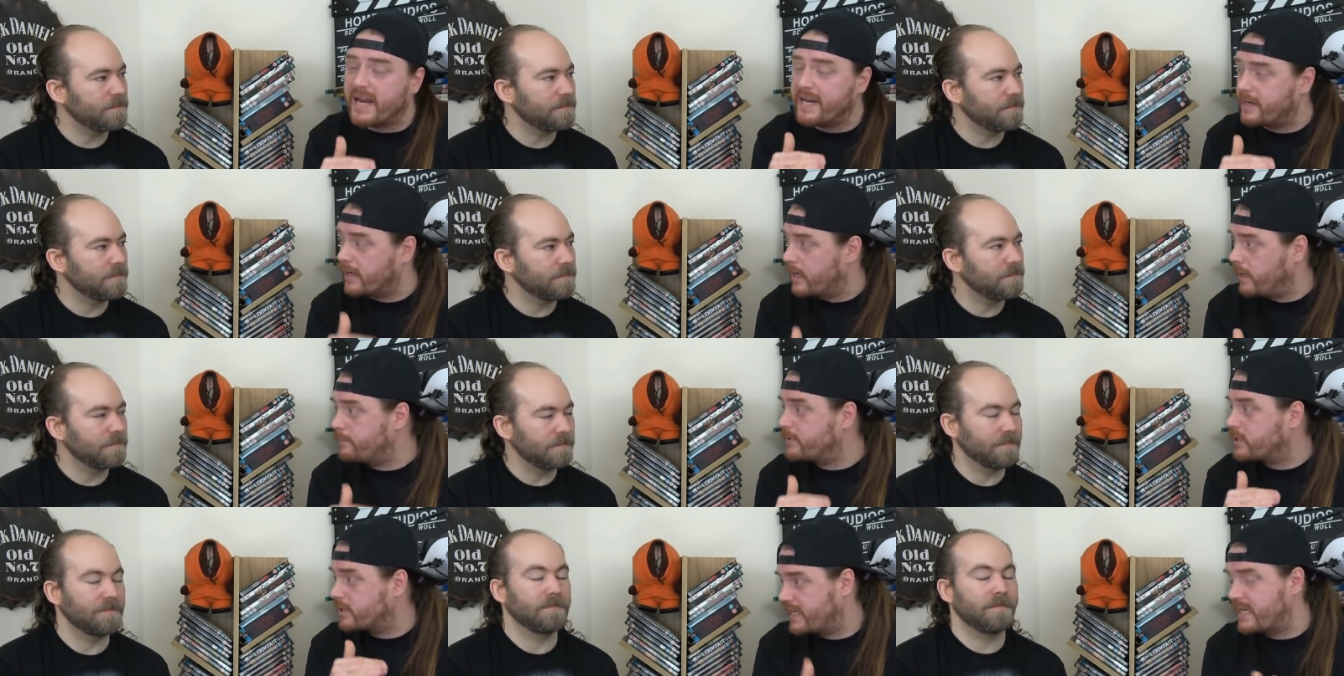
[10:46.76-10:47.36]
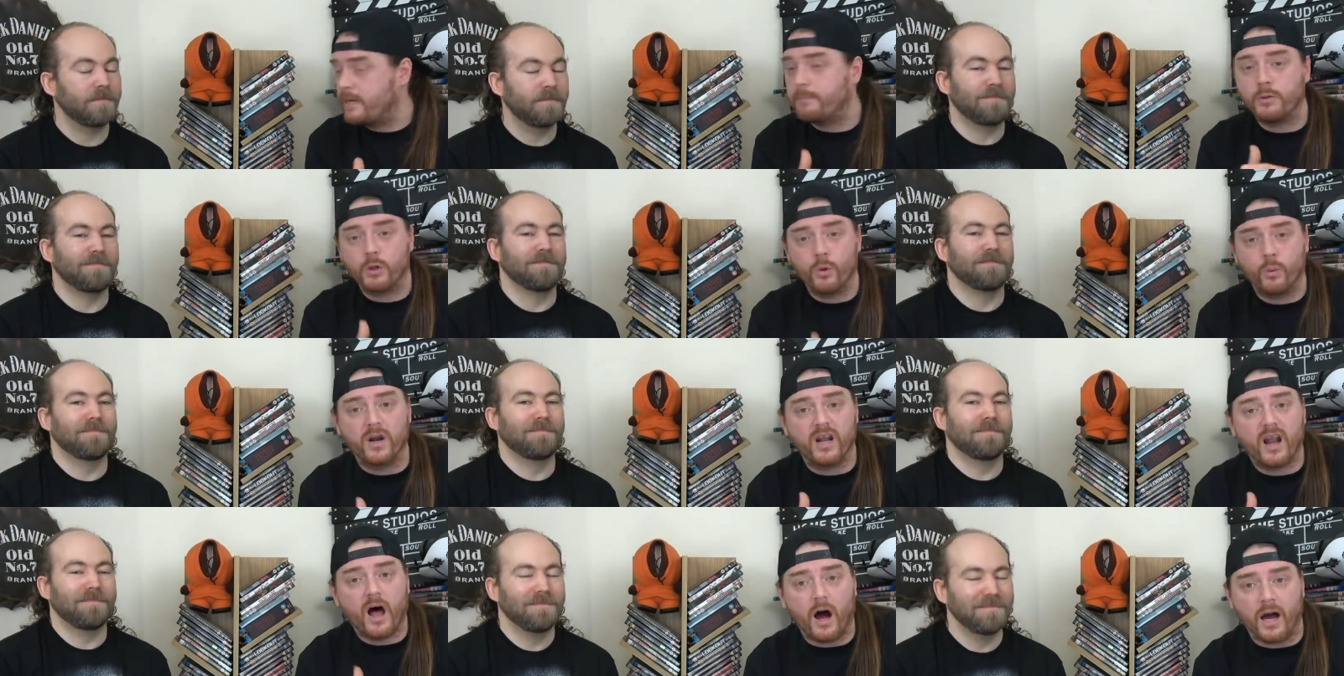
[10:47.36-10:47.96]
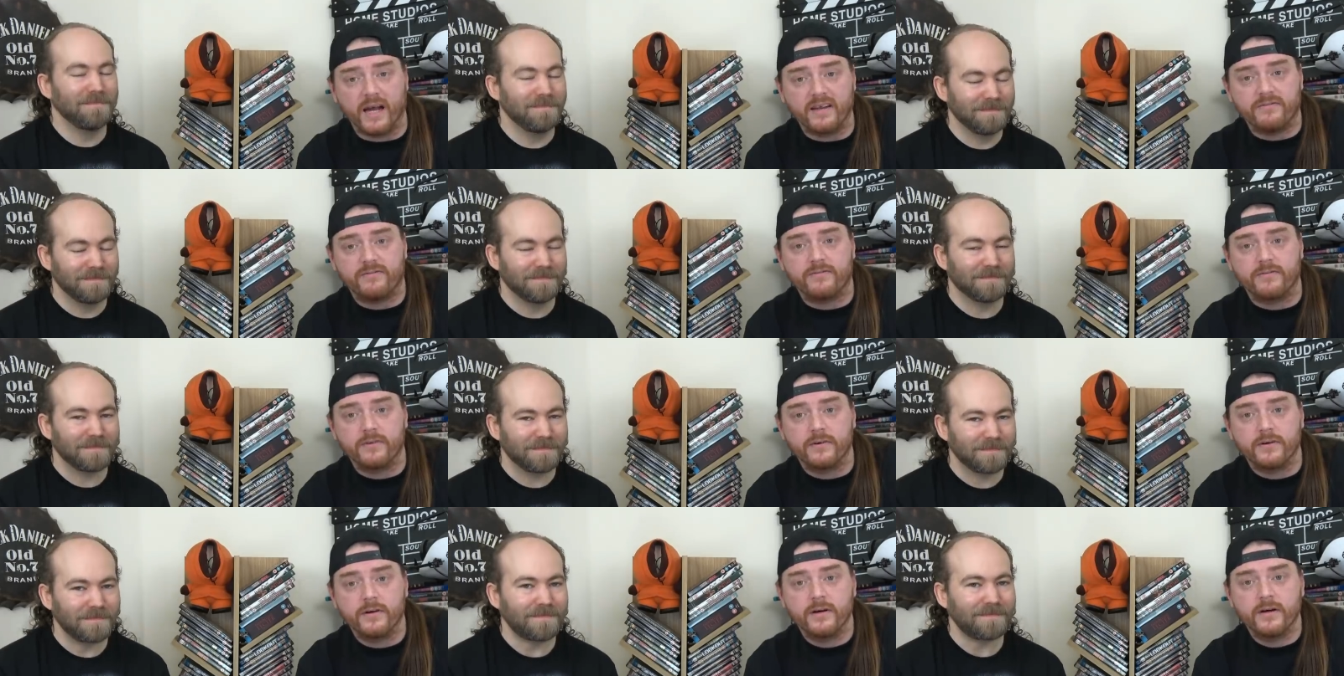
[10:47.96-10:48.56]
Speaker 1: made up to keep you
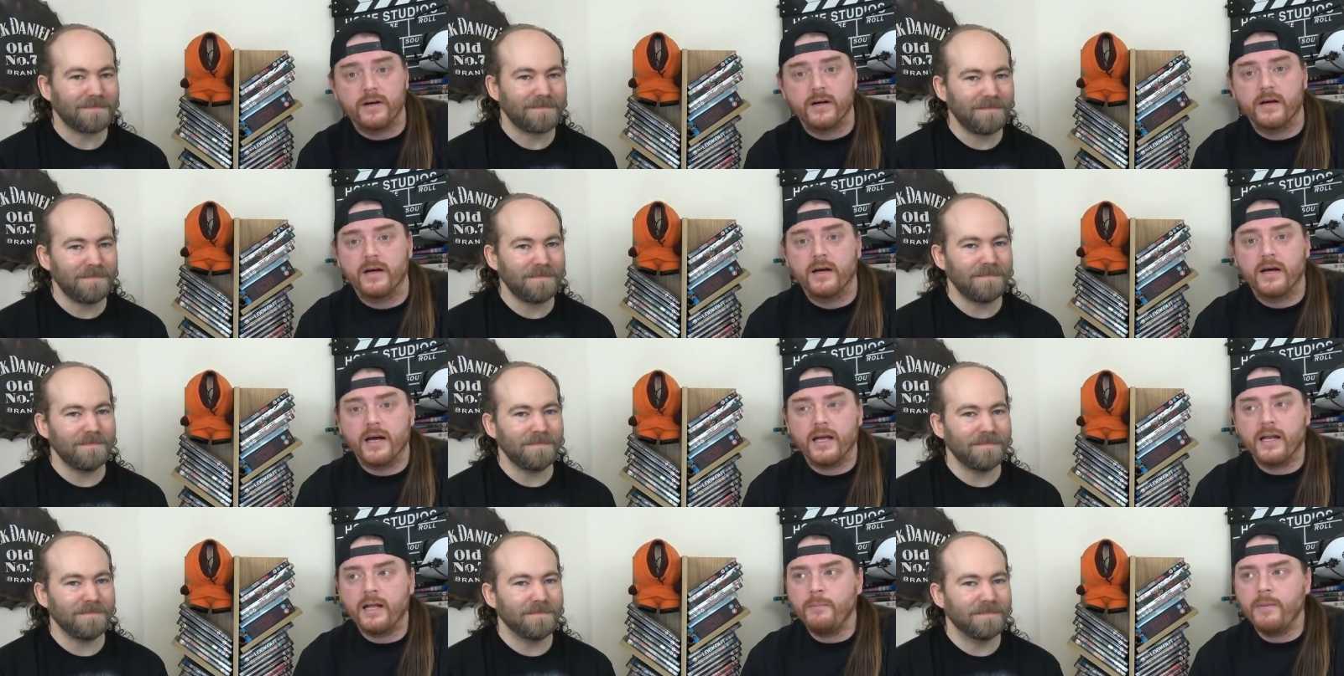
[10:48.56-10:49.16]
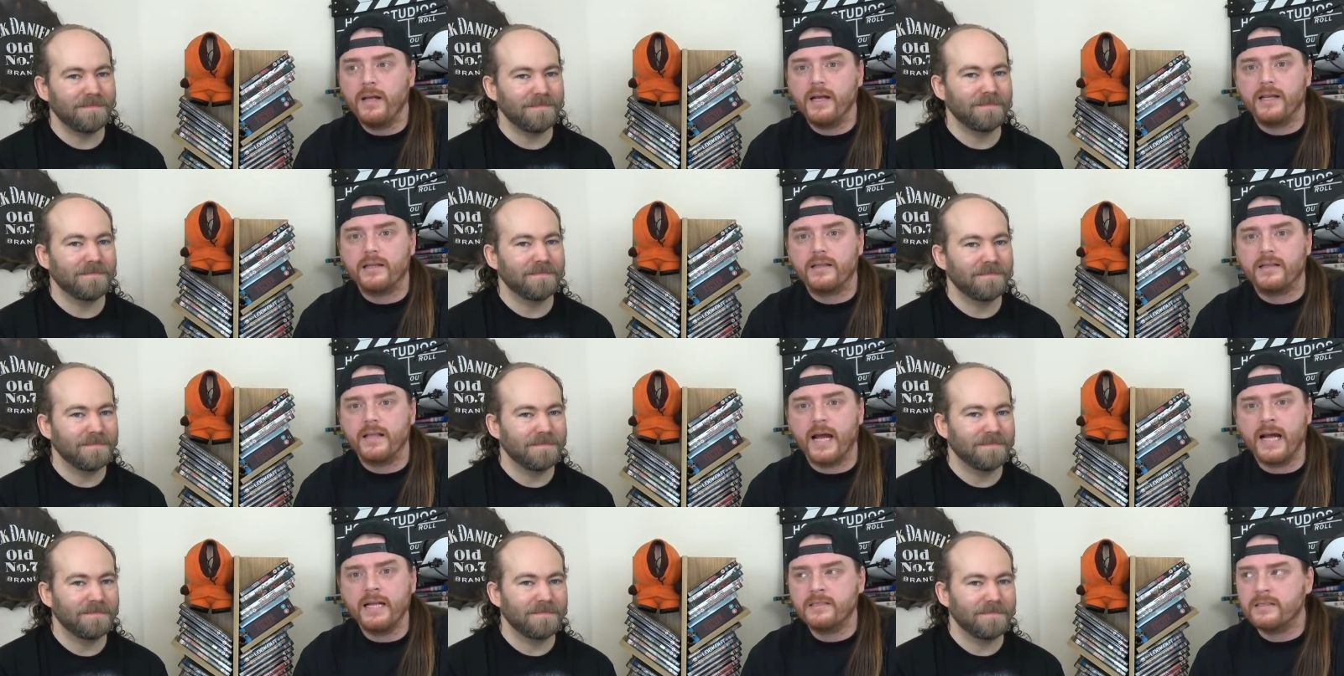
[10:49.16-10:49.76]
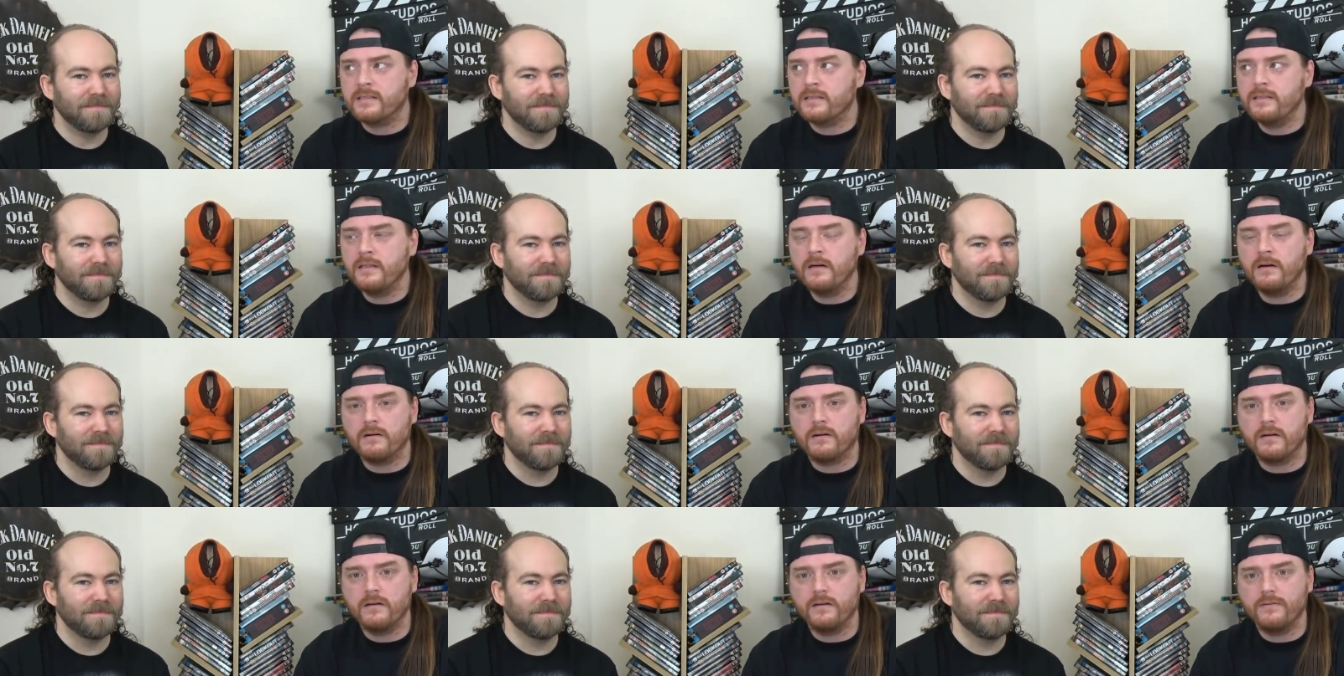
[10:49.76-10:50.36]
alive. And I'm like, that's
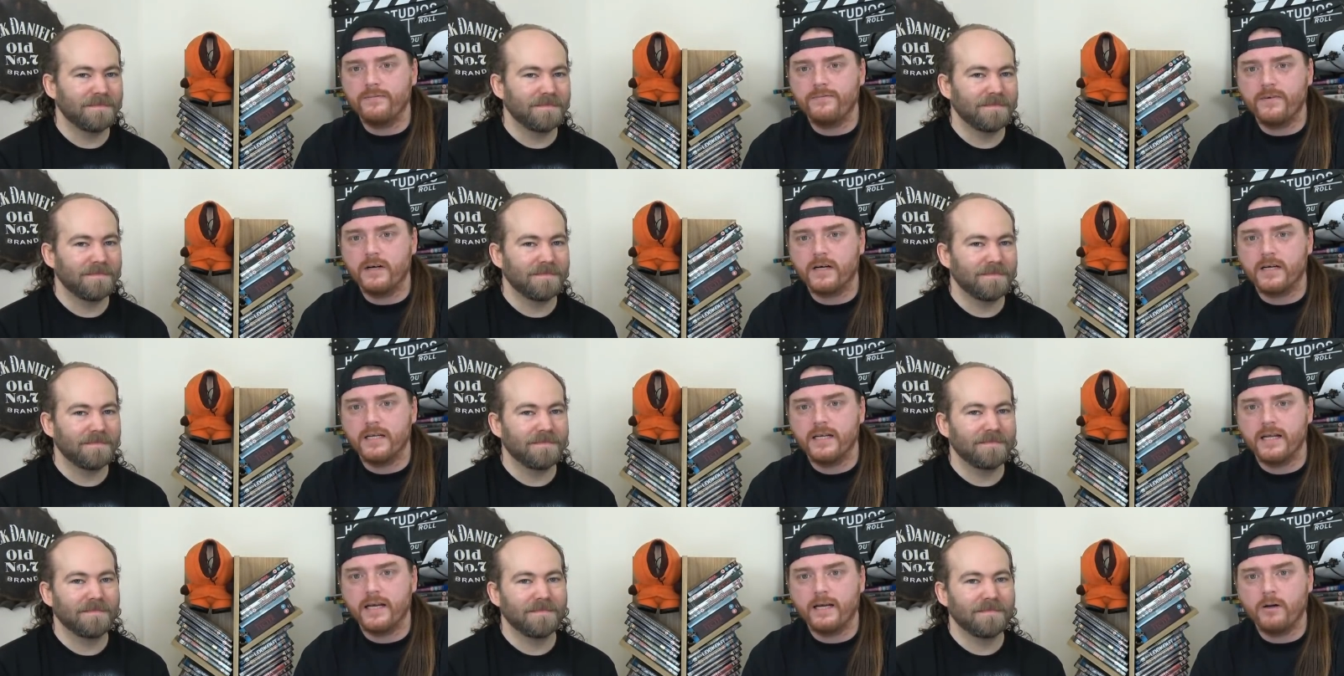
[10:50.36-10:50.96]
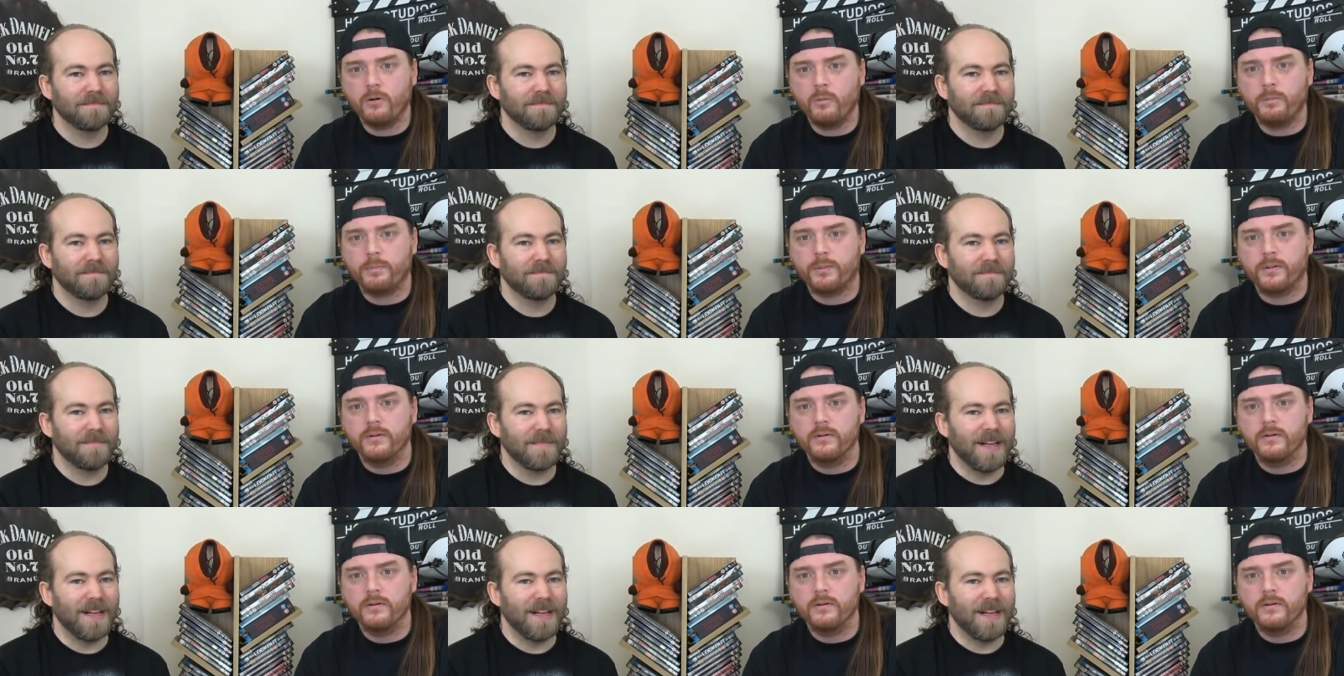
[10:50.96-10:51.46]
not going to fucking help.